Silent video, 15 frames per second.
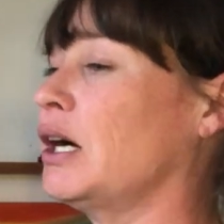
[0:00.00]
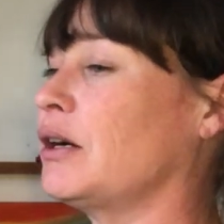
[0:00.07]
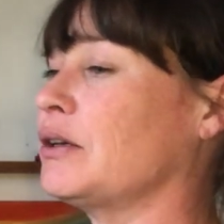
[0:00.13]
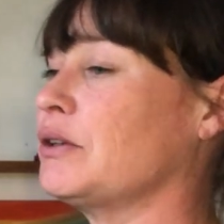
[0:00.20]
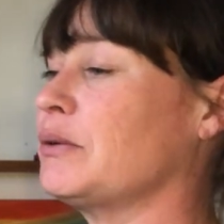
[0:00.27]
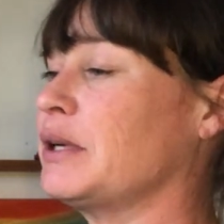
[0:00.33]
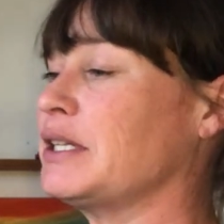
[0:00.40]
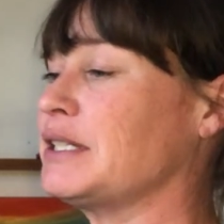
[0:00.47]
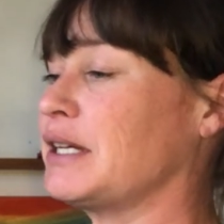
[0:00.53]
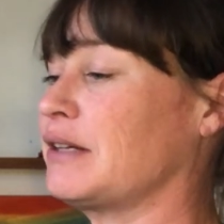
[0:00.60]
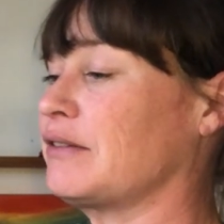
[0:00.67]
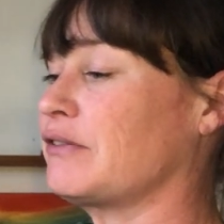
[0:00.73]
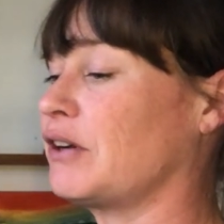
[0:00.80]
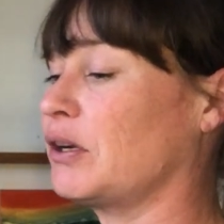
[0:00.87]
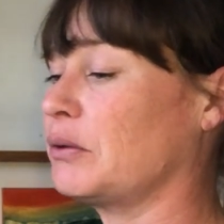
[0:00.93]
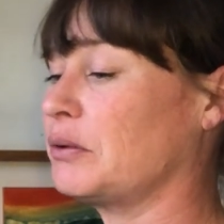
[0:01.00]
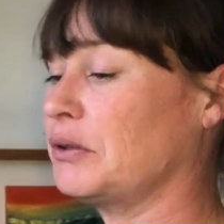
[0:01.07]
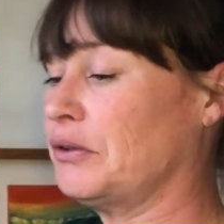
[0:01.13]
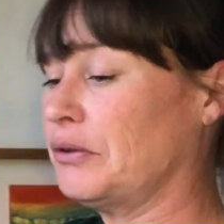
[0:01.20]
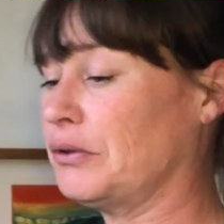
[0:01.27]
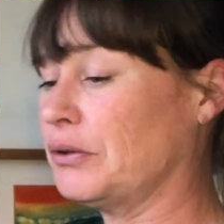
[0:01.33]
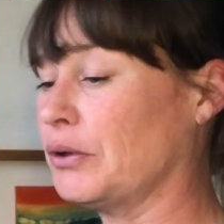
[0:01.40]
you identify with
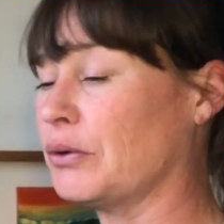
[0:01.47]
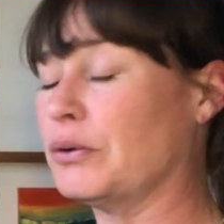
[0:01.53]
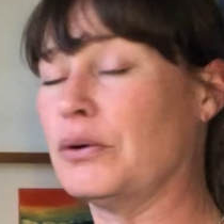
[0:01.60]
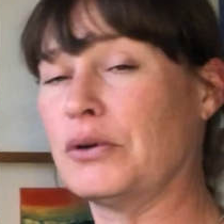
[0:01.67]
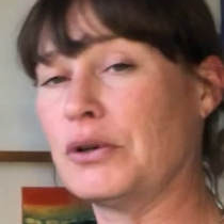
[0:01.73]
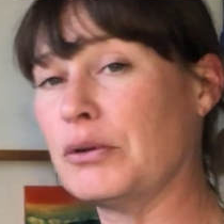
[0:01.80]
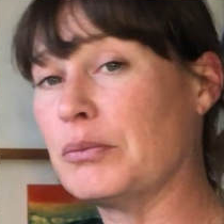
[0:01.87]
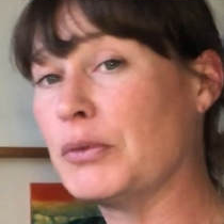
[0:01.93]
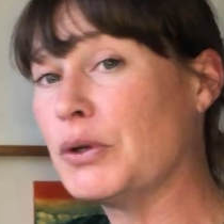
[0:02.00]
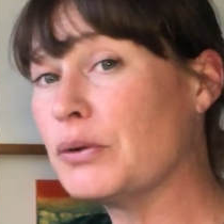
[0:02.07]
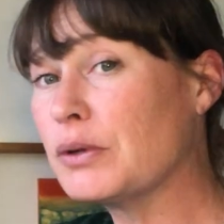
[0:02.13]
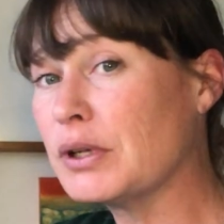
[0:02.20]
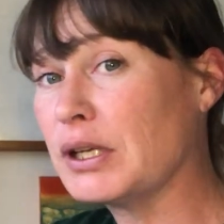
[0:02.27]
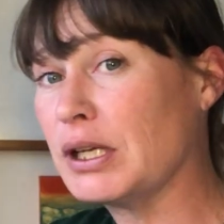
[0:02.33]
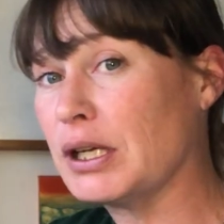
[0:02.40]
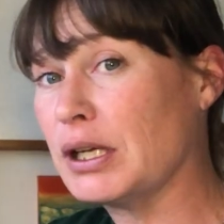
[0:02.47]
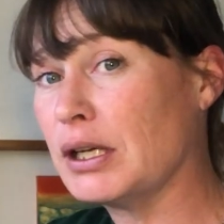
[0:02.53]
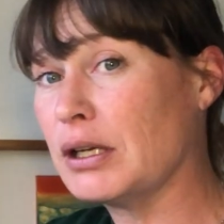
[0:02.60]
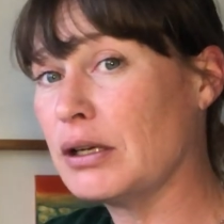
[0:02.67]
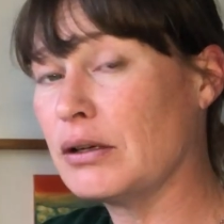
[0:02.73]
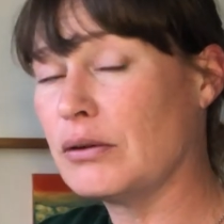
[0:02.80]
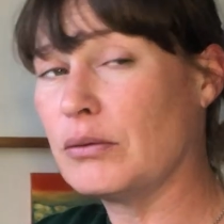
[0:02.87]
your local
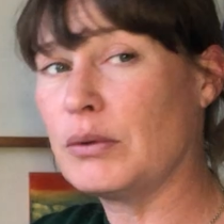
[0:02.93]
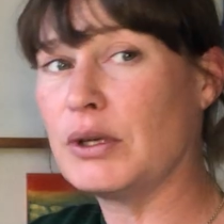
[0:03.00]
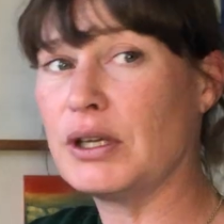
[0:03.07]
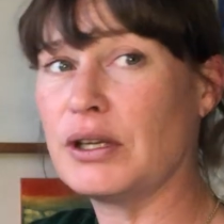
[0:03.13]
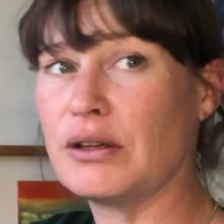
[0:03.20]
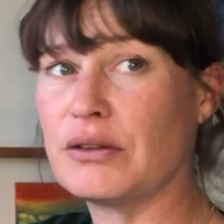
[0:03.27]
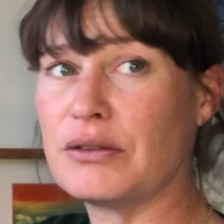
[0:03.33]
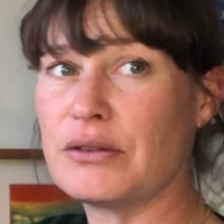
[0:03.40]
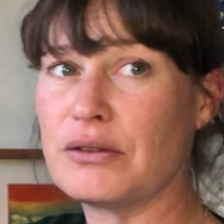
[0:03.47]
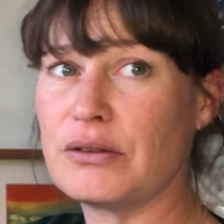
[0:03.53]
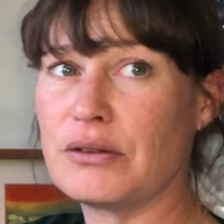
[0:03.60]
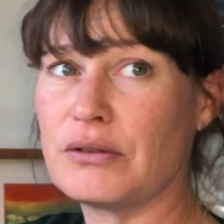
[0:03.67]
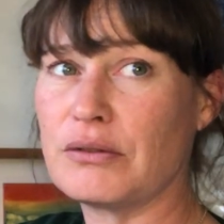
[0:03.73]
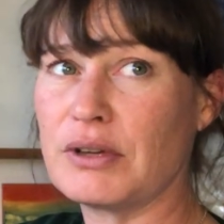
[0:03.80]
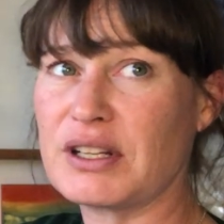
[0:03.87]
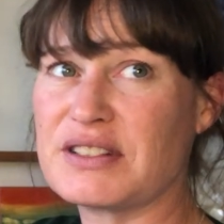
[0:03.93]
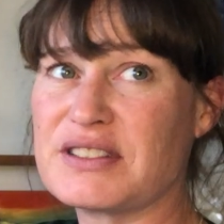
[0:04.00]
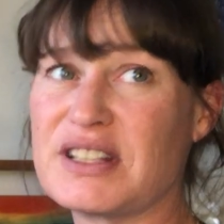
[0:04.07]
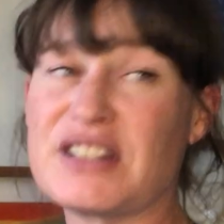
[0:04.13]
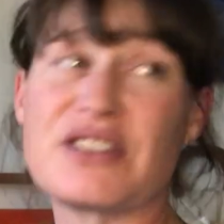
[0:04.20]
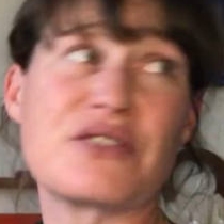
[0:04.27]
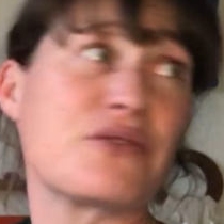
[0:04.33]
community, with
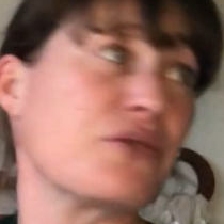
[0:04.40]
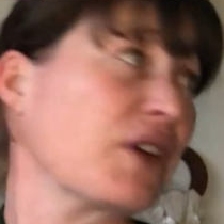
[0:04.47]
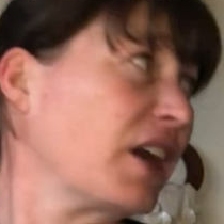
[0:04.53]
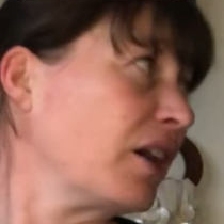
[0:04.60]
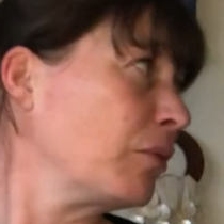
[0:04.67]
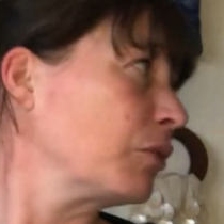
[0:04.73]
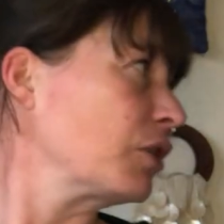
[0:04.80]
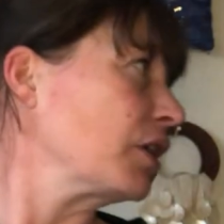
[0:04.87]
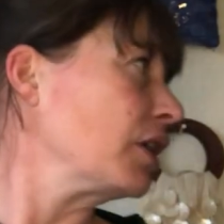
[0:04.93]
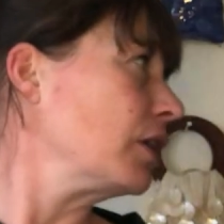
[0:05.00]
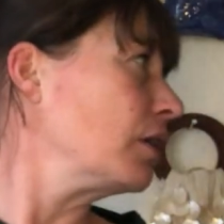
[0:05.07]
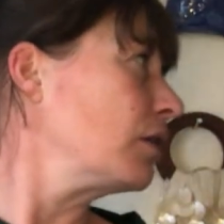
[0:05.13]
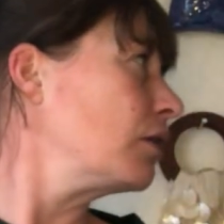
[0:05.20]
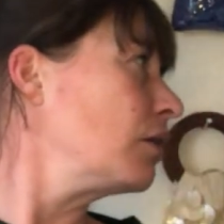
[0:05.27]
extended family,